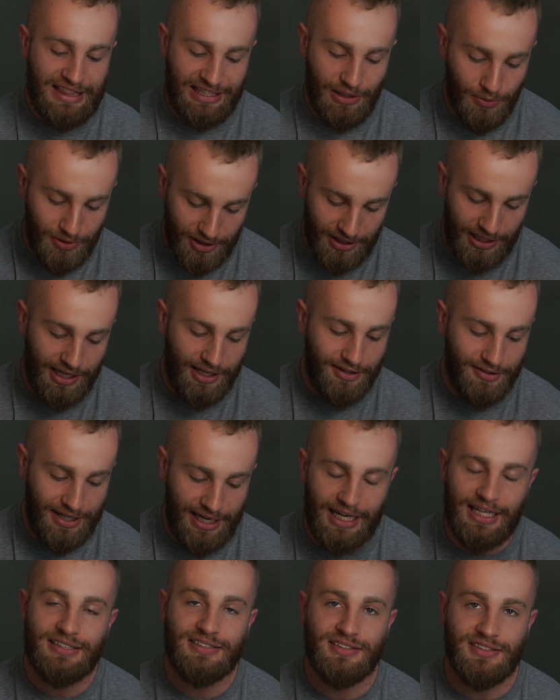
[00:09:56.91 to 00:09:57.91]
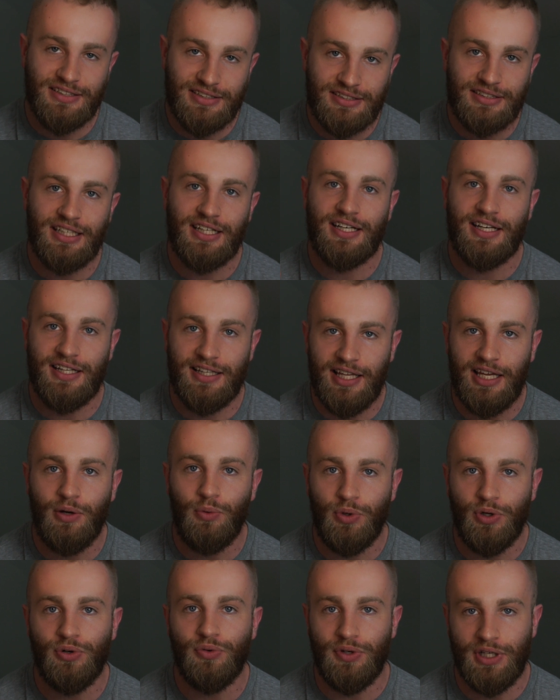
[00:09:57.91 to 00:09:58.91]
They will lay their hands on the sick and they
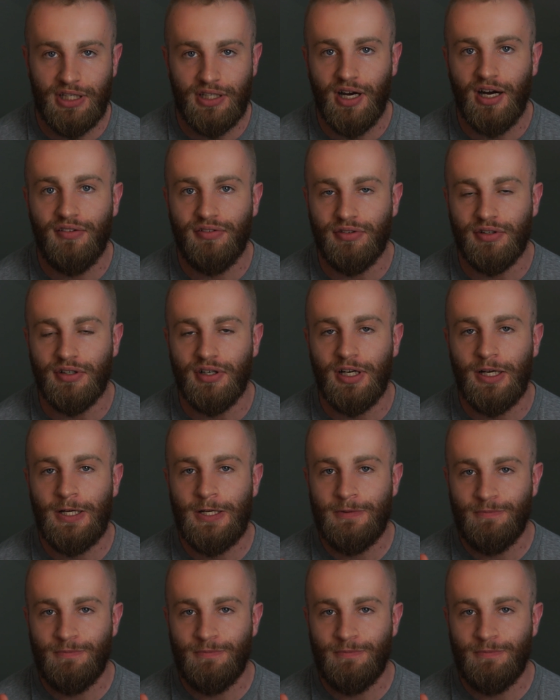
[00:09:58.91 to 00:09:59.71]
will recover.